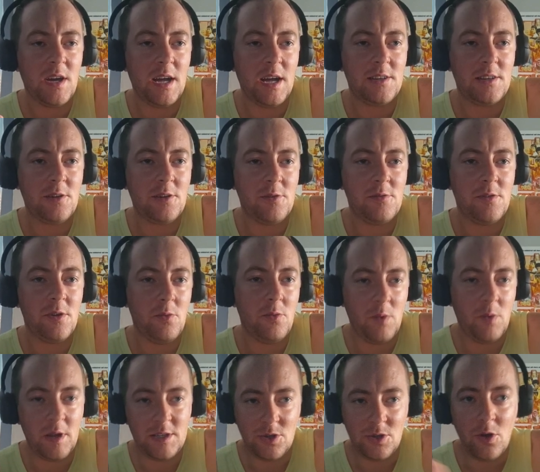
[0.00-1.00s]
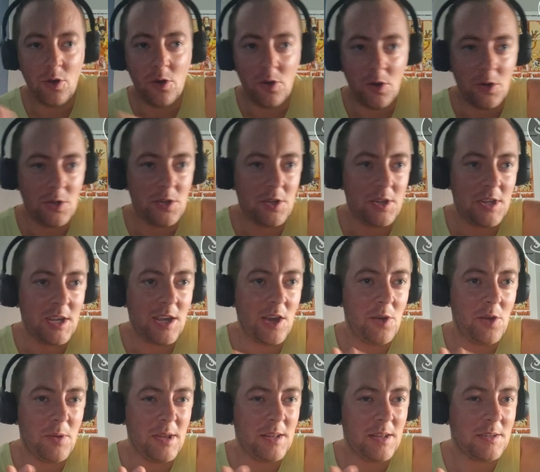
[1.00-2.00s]
I don't know which order they
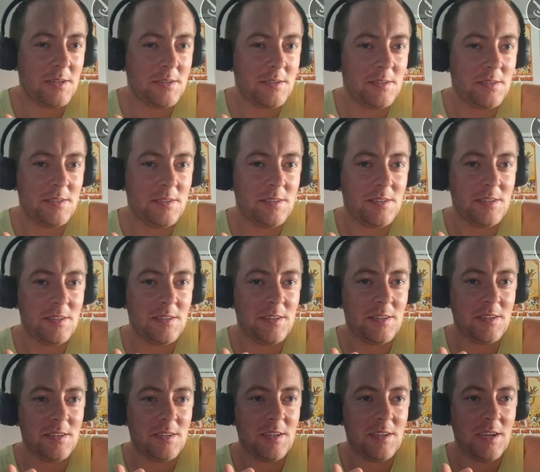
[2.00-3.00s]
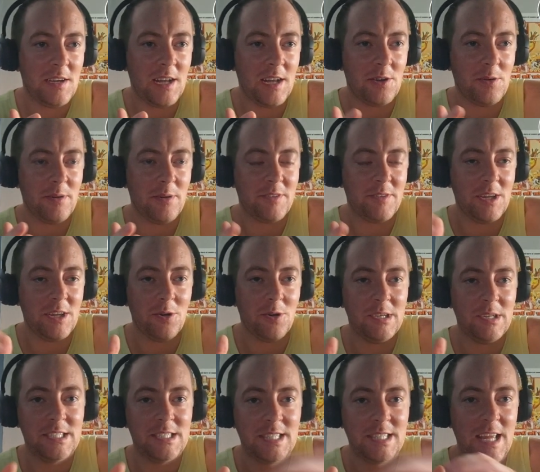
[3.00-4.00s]
go in. I don't know whether they
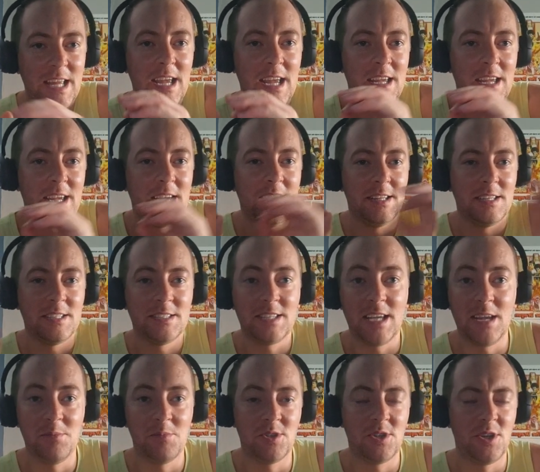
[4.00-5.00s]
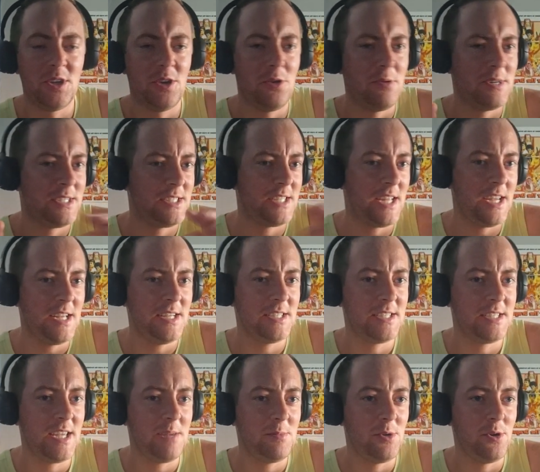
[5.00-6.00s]
always stay in the same. Do they always stay in the
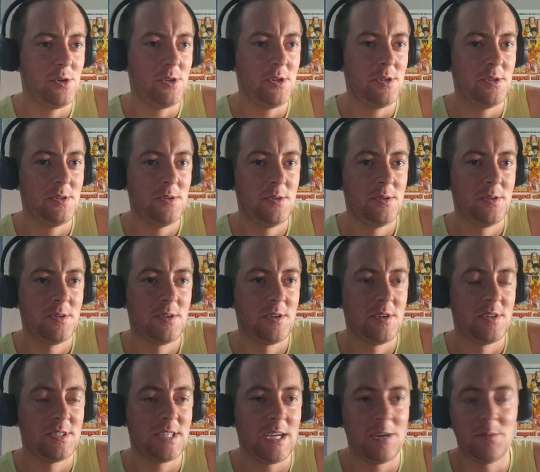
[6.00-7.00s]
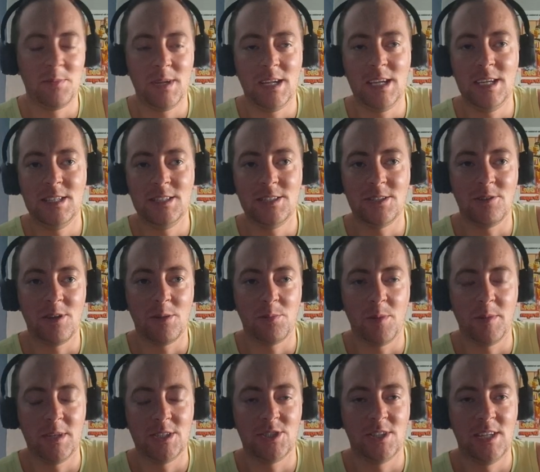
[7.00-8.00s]
same order? Because that would be easier. I
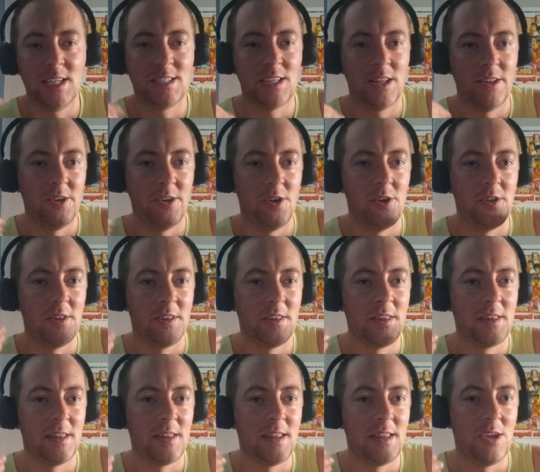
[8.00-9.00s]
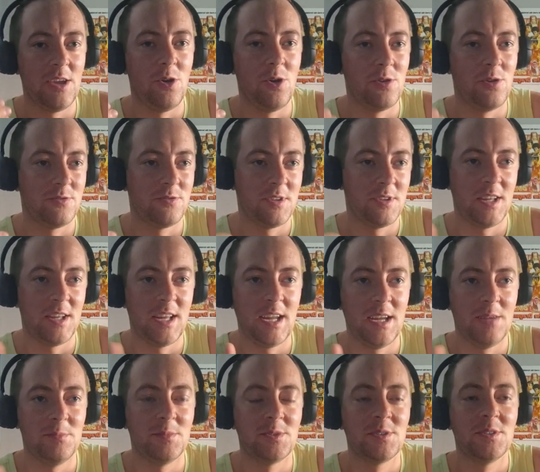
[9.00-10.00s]
probably just need to learn the order of the
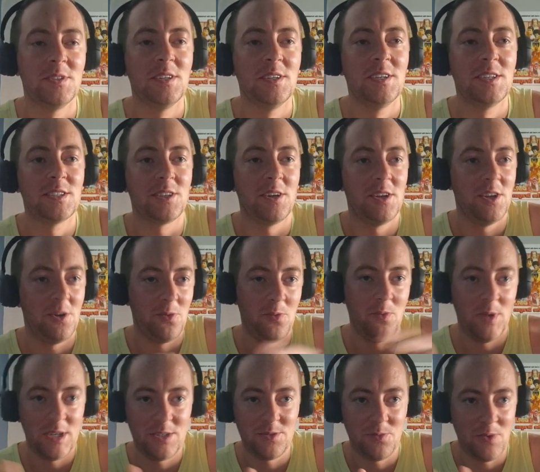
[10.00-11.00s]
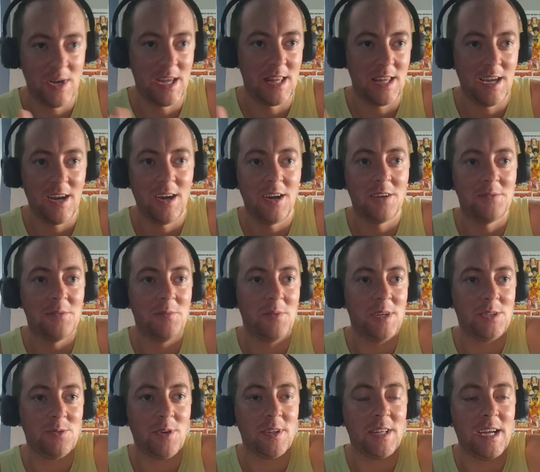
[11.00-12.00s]
names so I know where they are and
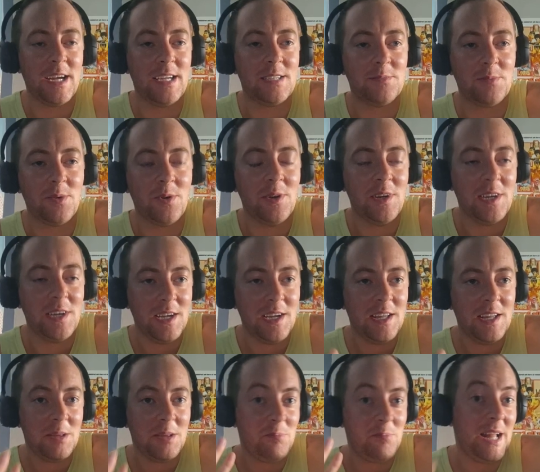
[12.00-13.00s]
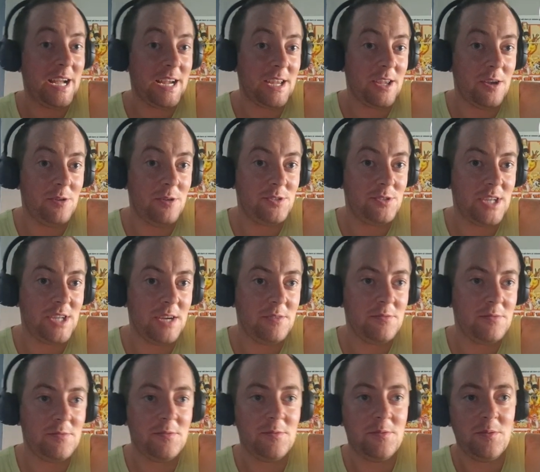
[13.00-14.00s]
which one that is. But Black Coat
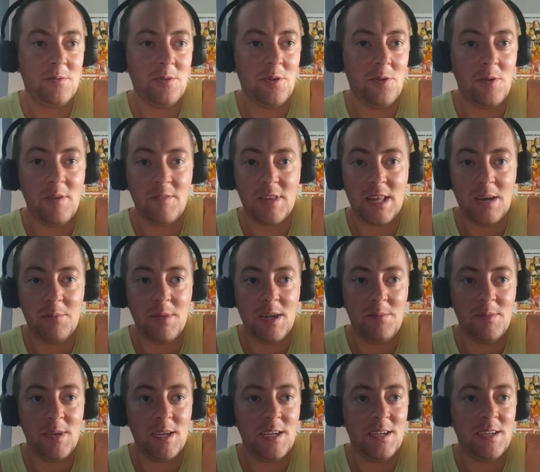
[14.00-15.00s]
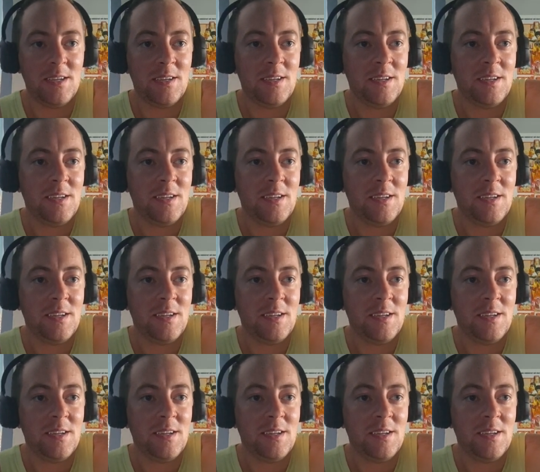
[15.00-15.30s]
Geoff, whoever that may be,